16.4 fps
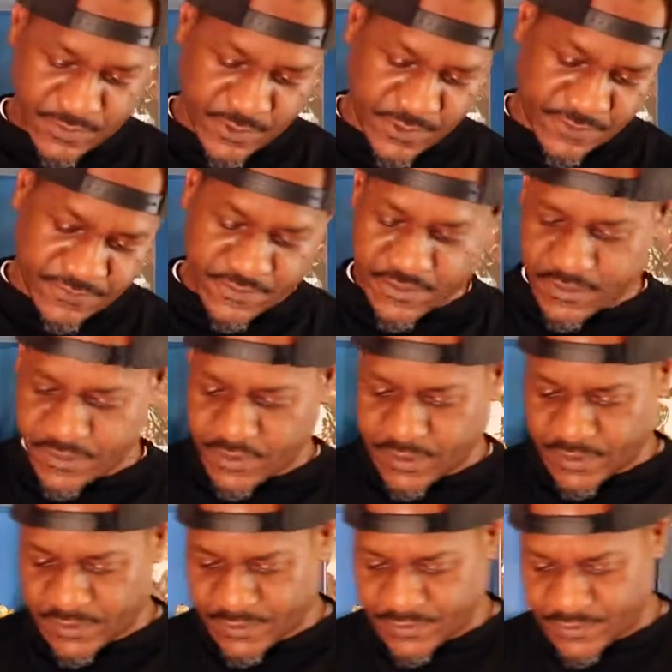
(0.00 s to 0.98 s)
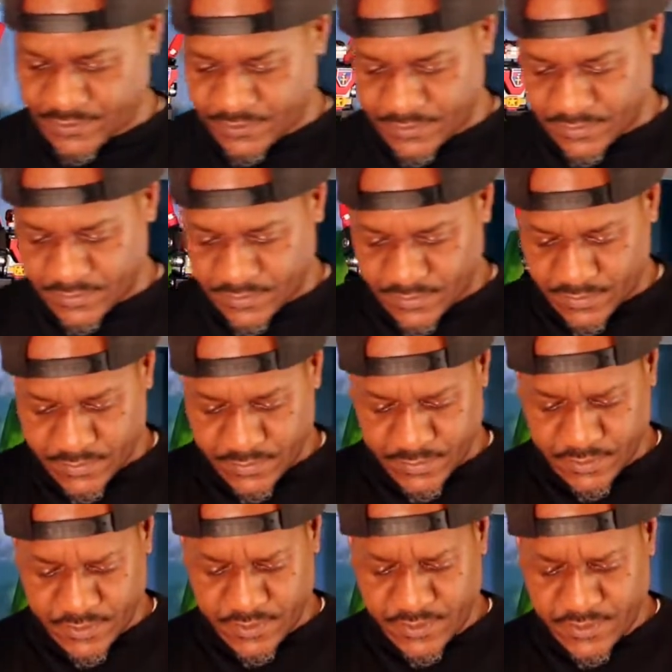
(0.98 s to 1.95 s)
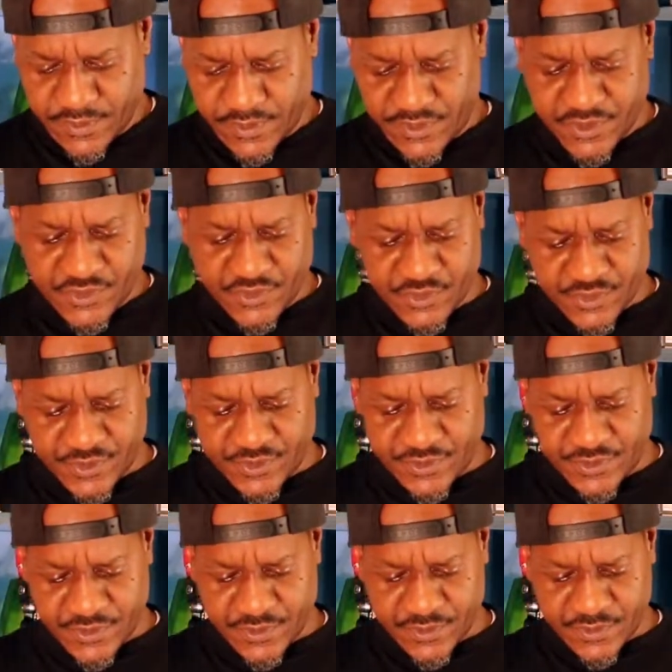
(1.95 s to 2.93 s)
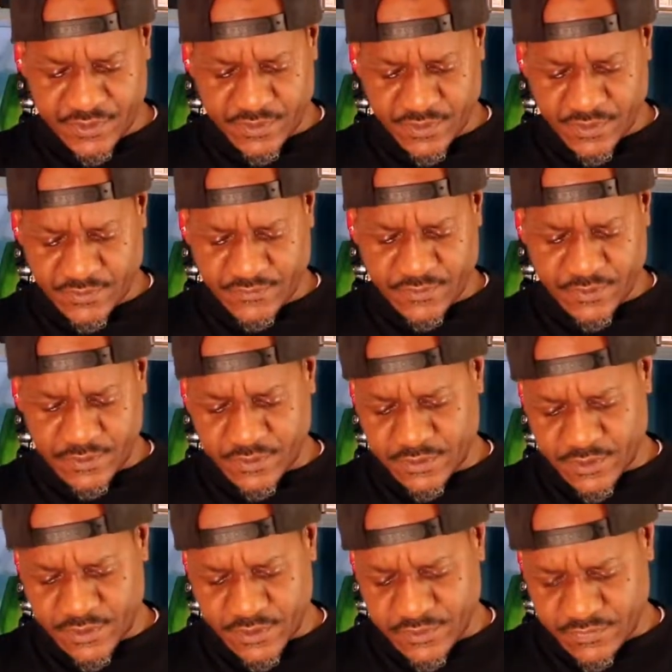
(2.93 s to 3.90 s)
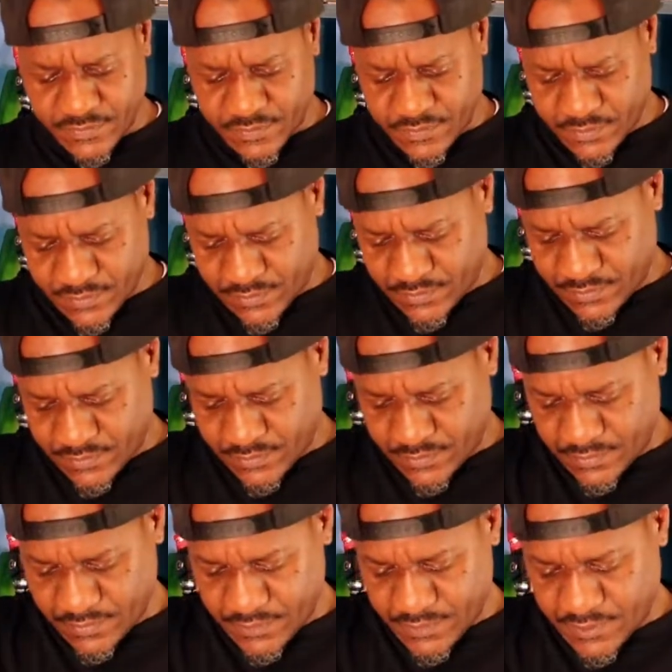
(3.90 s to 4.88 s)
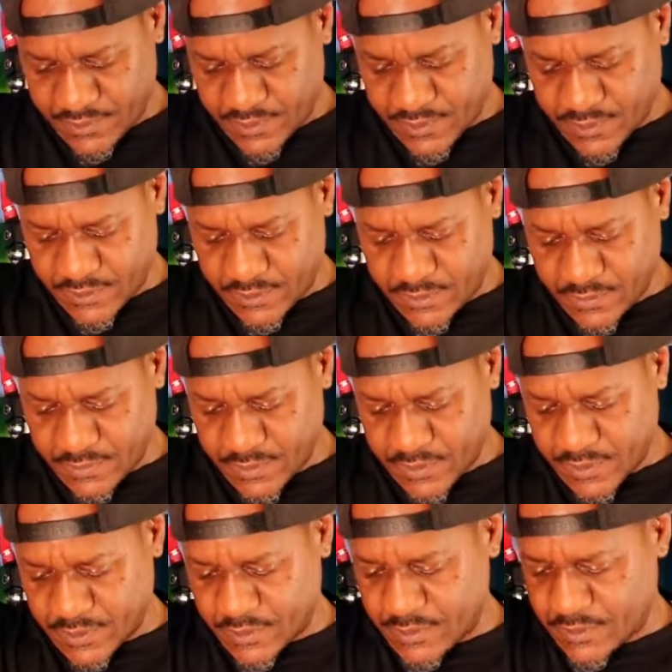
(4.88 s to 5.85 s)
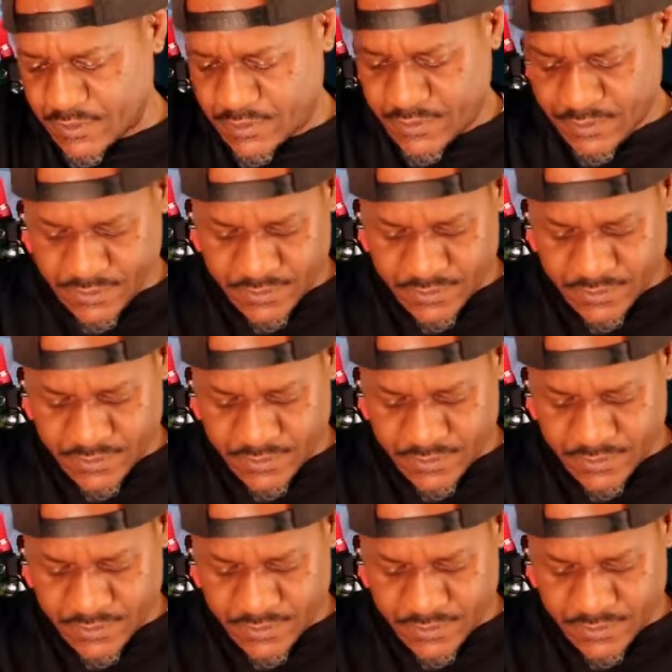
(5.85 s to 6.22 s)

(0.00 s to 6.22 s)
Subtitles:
Definite layers of intricacy. How the fuck did they even decide to do it like this?